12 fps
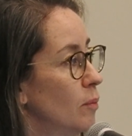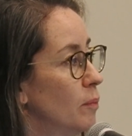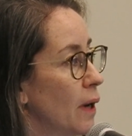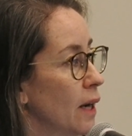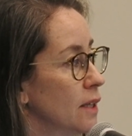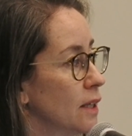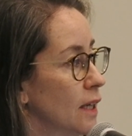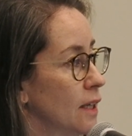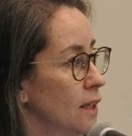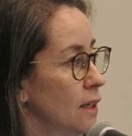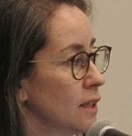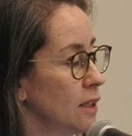but
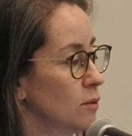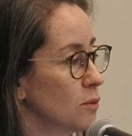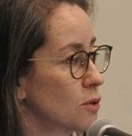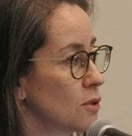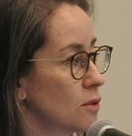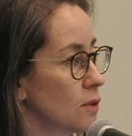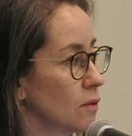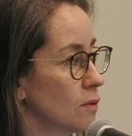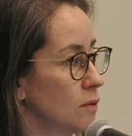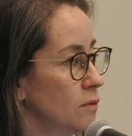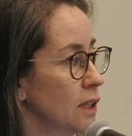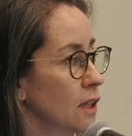it was
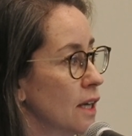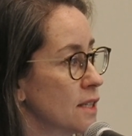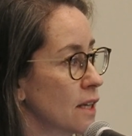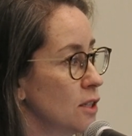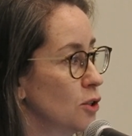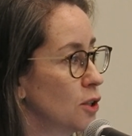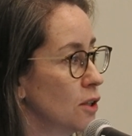realized that